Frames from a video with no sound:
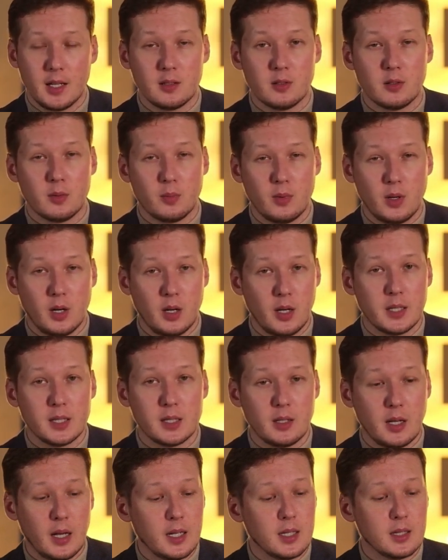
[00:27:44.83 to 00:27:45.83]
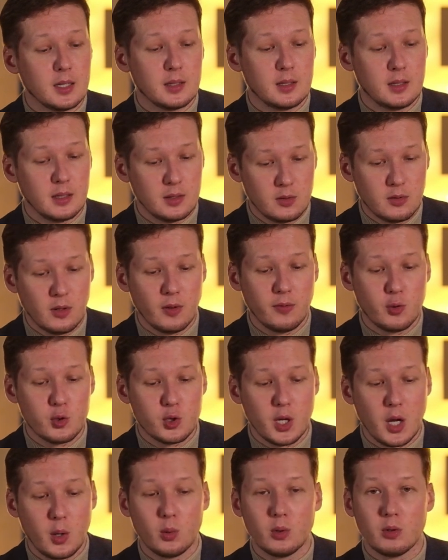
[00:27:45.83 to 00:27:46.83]
and
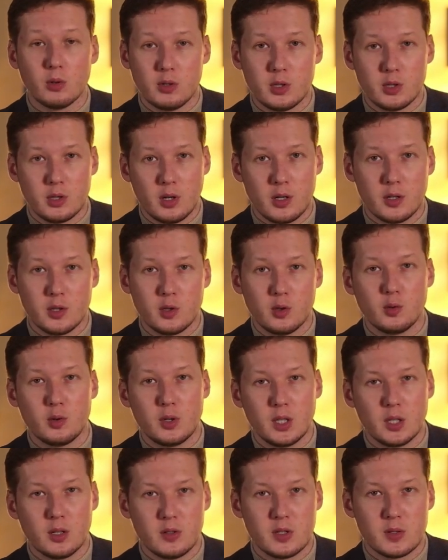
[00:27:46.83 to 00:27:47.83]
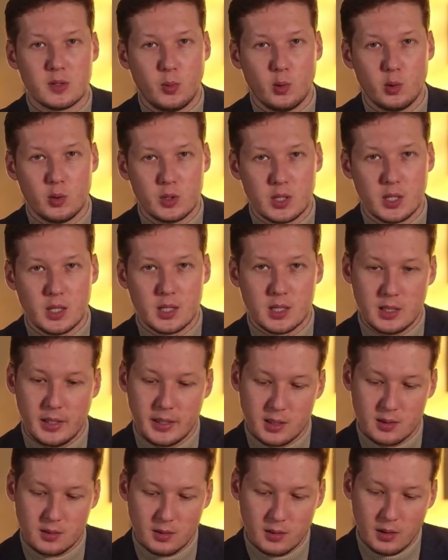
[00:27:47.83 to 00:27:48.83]
Drill4J will return you the responses
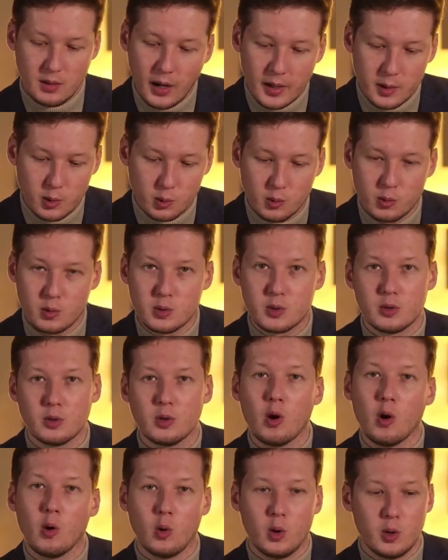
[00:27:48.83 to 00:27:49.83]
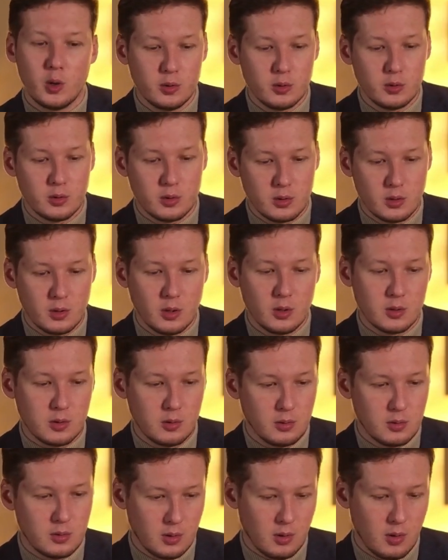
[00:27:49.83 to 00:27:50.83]
like, are you good to go or
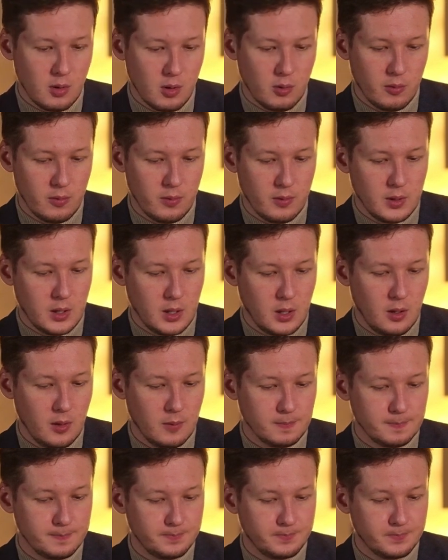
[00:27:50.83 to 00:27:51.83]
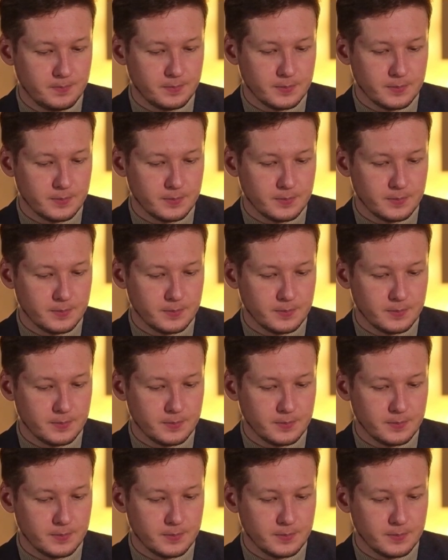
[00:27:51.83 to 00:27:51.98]
not good to go here.